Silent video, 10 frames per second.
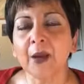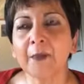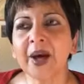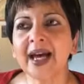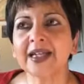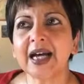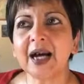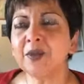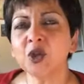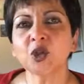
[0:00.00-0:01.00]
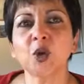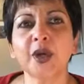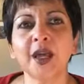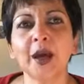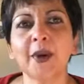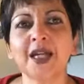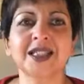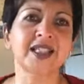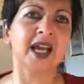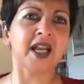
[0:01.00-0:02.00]
But I'm not talking about
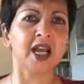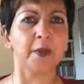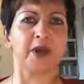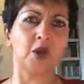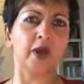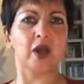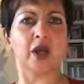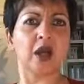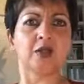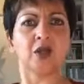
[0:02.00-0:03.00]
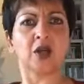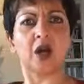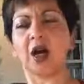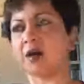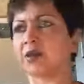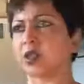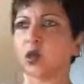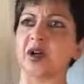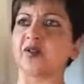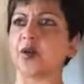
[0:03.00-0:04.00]
standing up and going, you know, I'm this
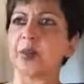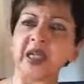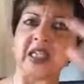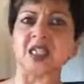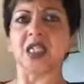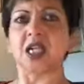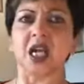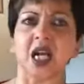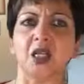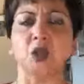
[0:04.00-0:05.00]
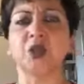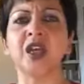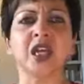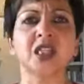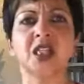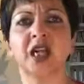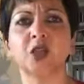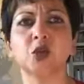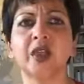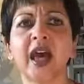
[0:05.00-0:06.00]
wonderful person and I do this and I
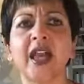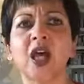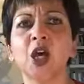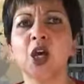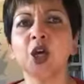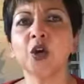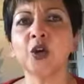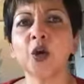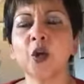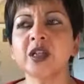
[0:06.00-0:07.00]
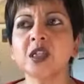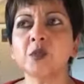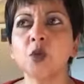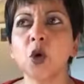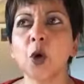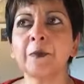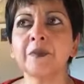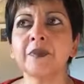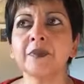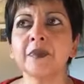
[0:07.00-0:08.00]
do that. No, it's more,
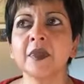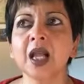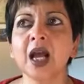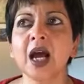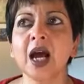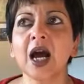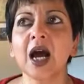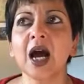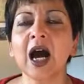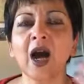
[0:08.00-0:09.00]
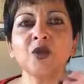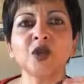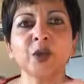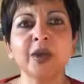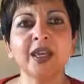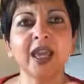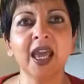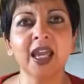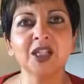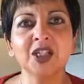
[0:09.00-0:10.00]
how do you
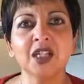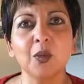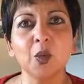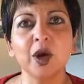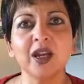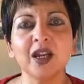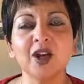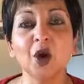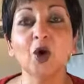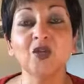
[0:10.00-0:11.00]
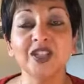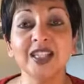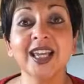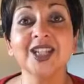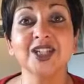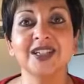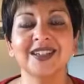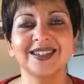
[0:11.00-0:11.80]
engage someone in a conversation?